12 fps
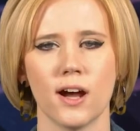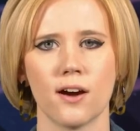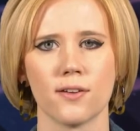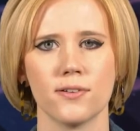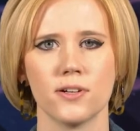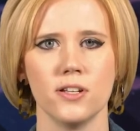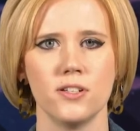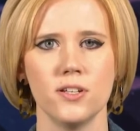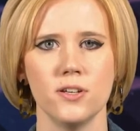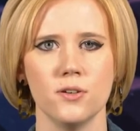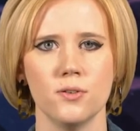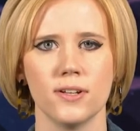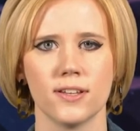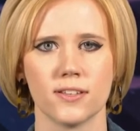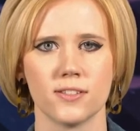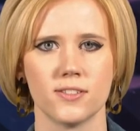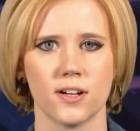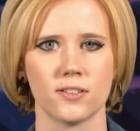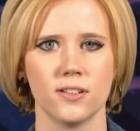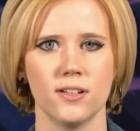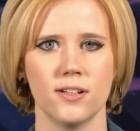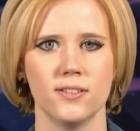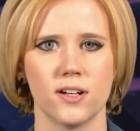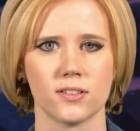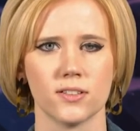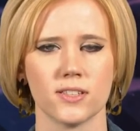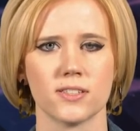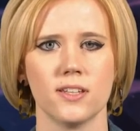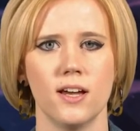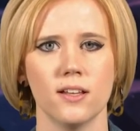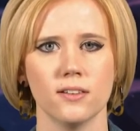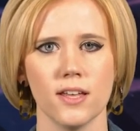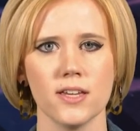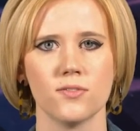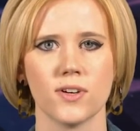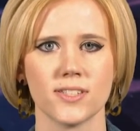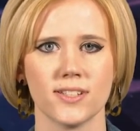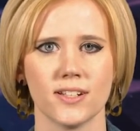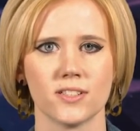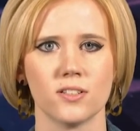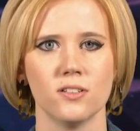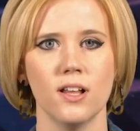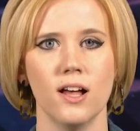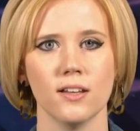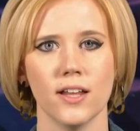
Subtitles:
R-32 in its ducted and ductless light residential,